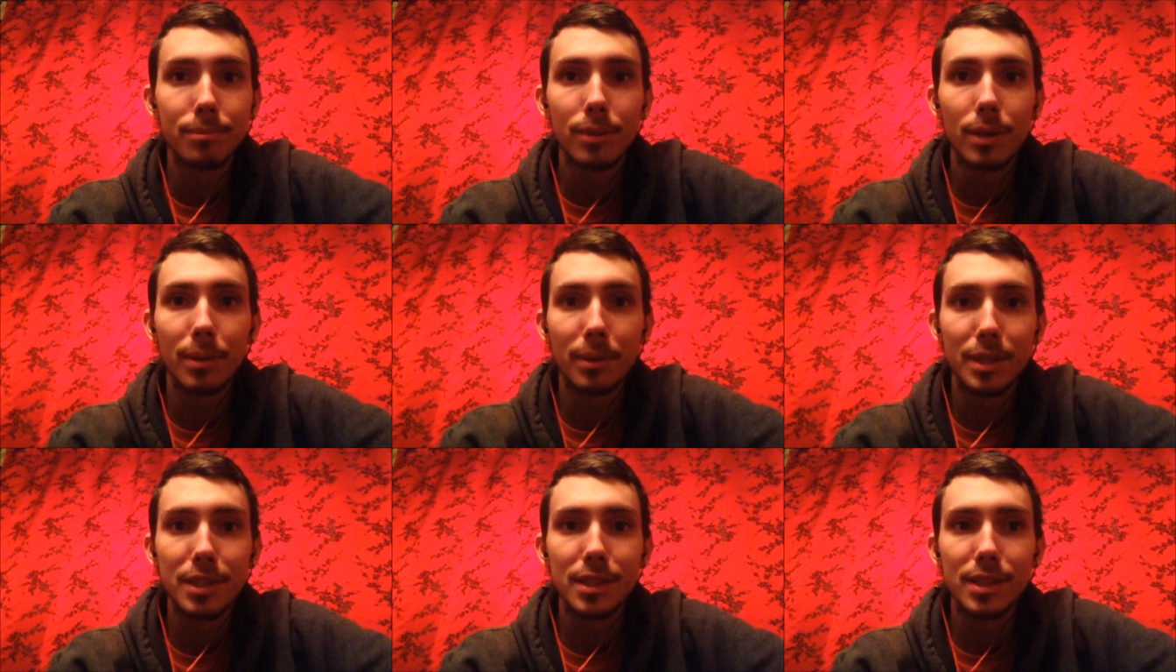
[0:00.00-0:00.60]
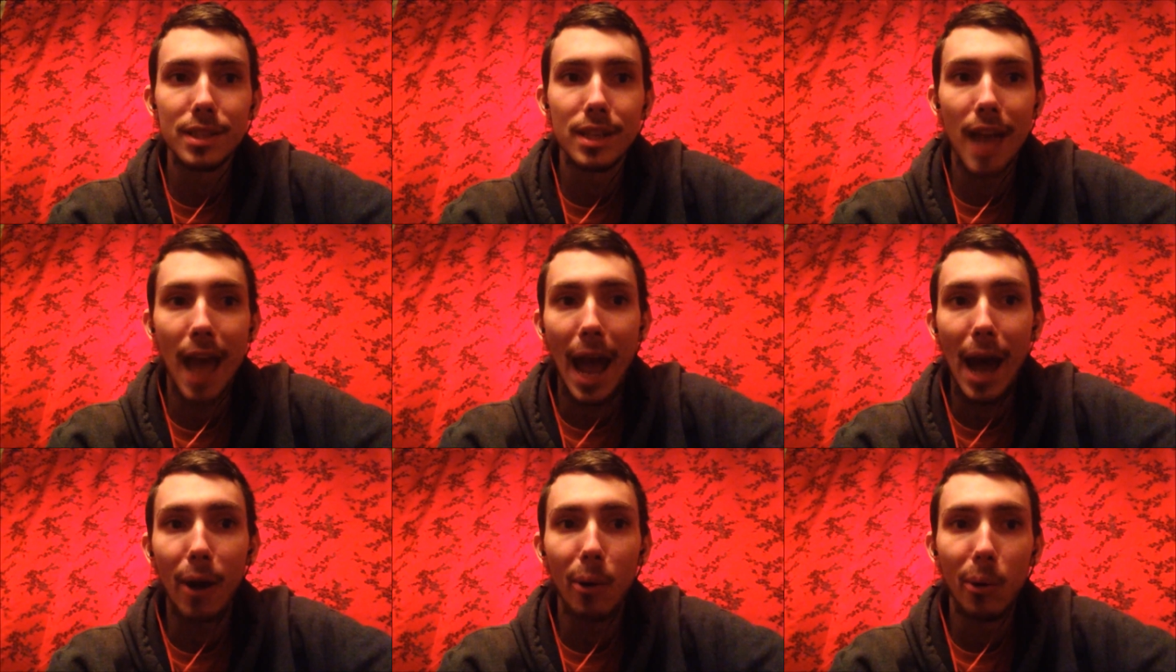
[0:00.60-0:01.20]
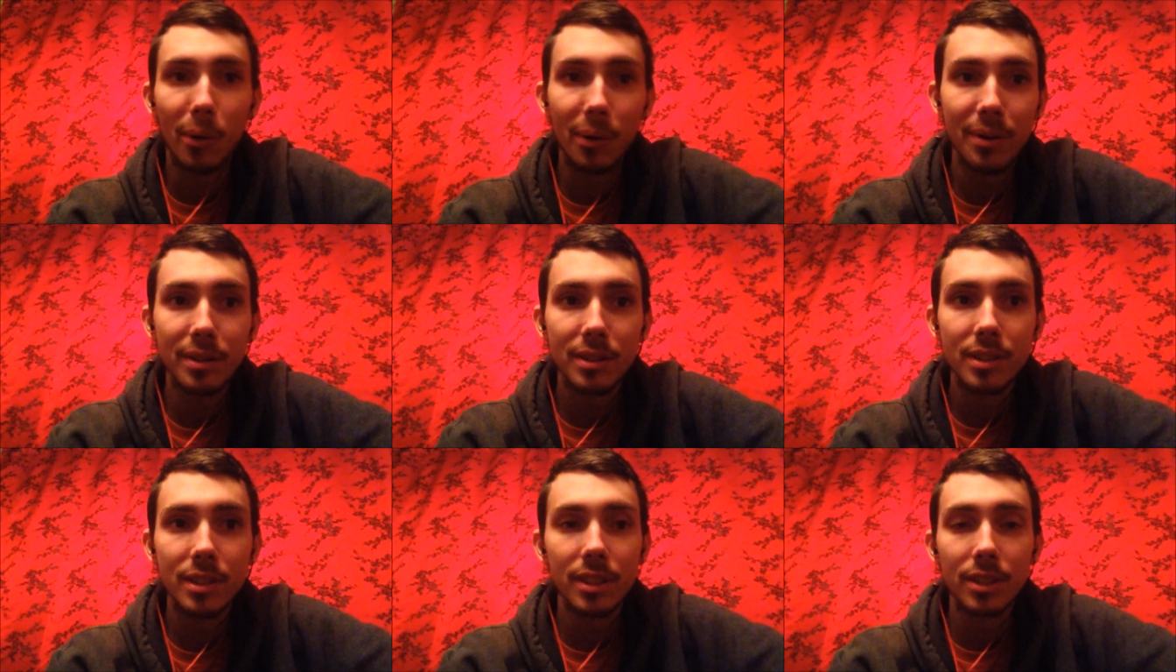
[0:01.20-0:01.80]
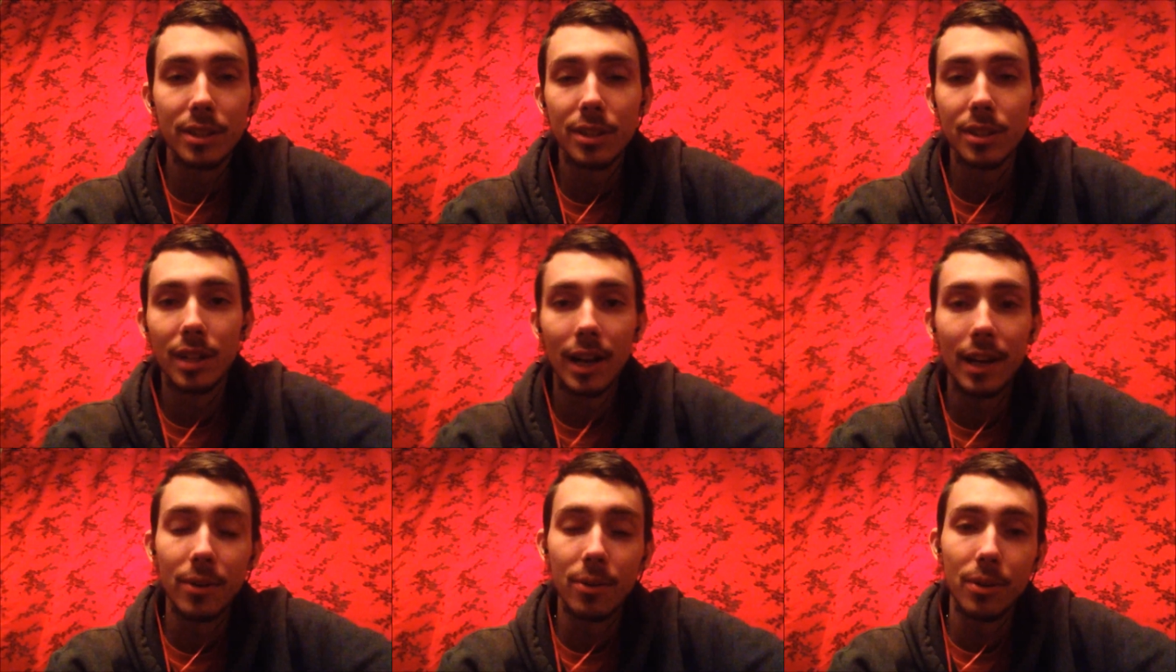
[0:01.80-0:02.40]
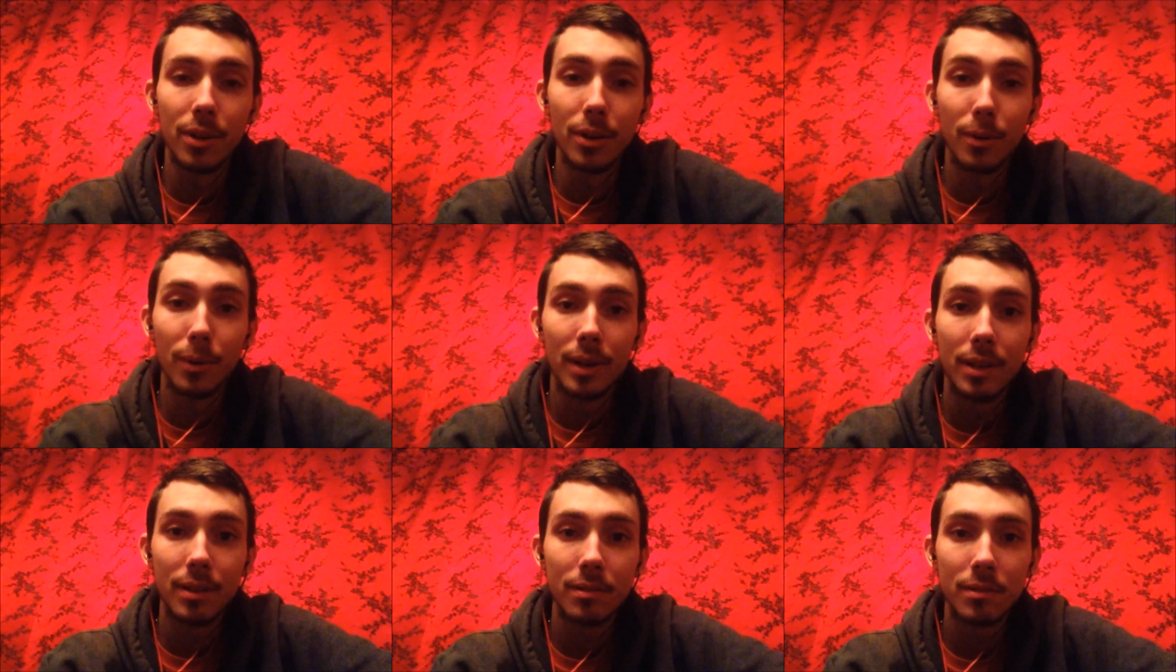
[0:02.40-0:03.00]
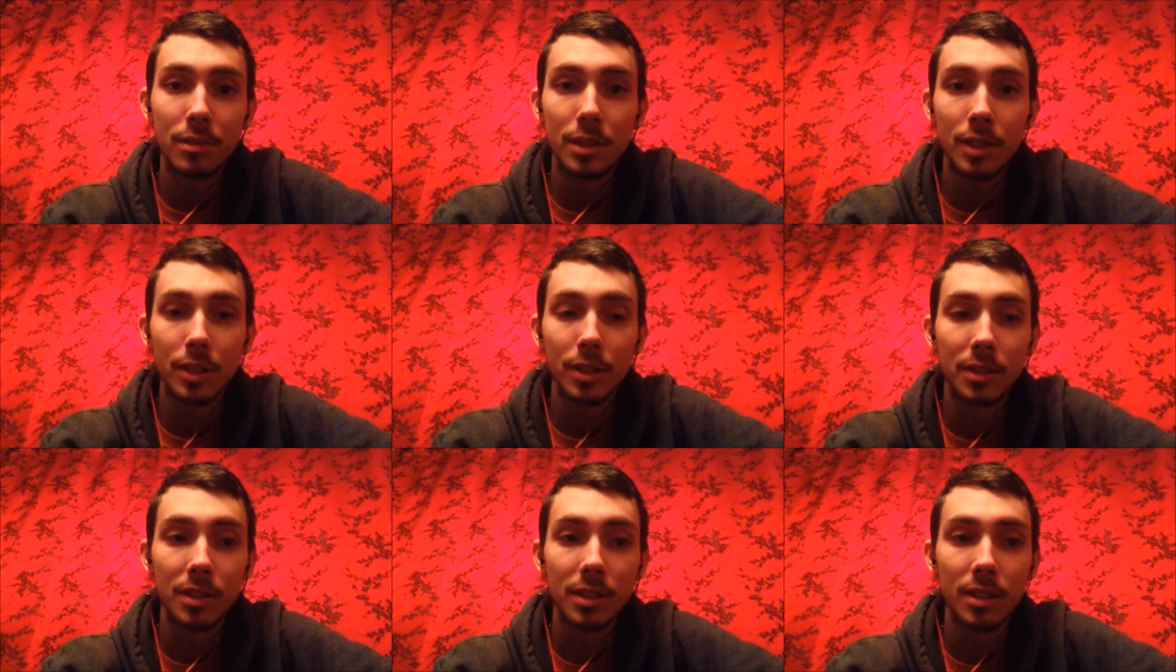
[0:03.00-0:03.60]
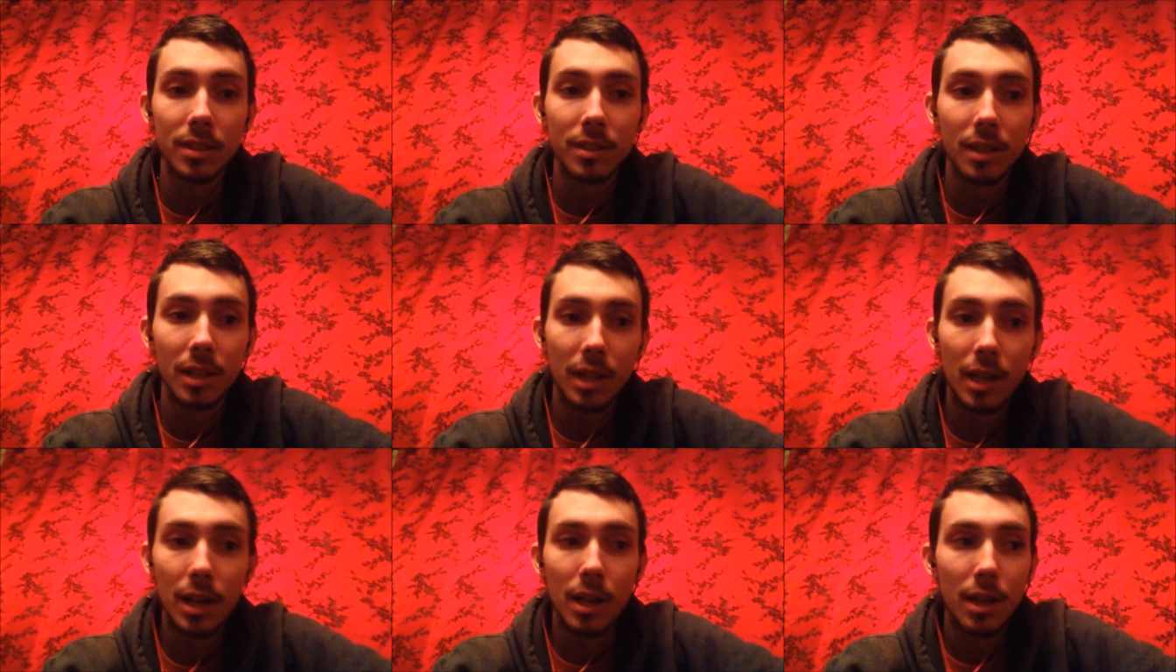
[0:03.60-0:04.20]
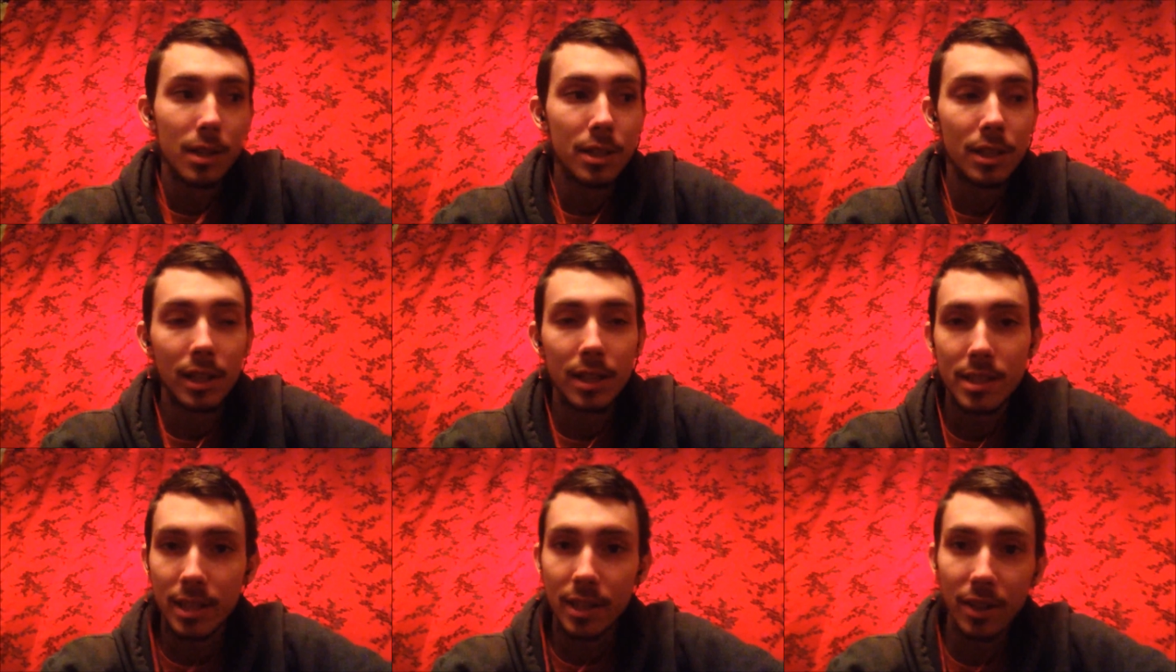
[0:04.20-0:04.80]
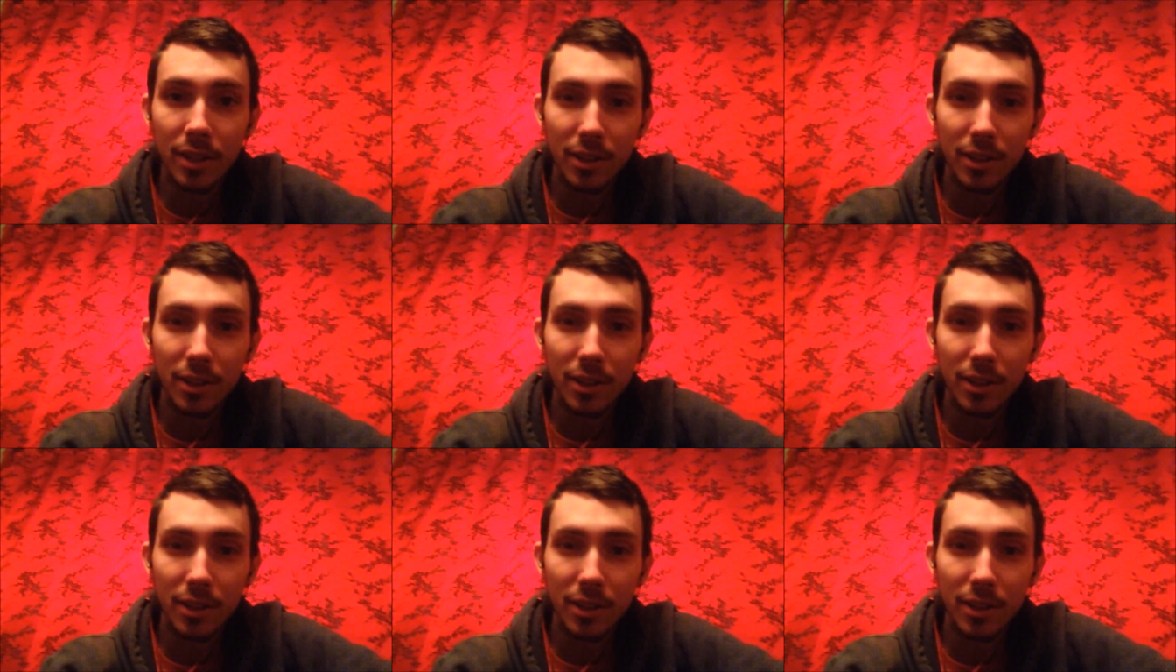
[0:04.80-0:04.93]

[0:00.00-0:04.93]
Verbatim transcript: pretty much now till I don't know when, till, till I say